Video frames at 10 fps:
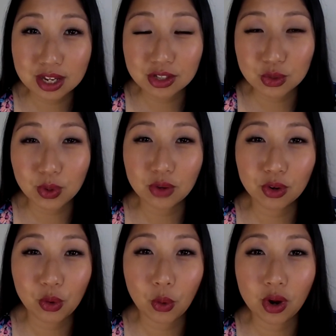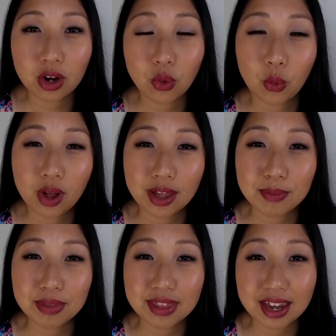I do want to record while
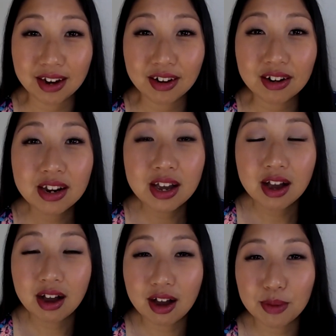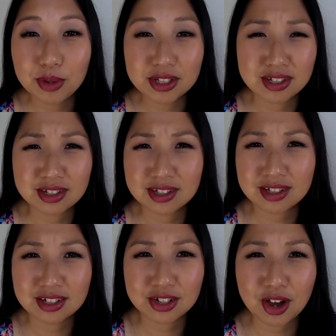I'm there um, because it's just
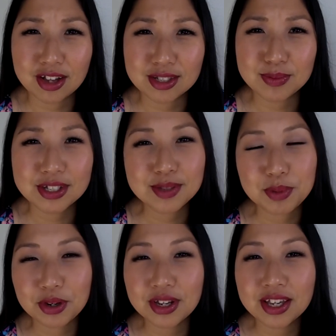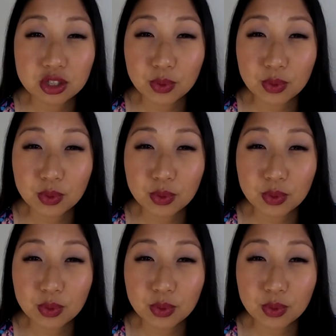such an awesome experience.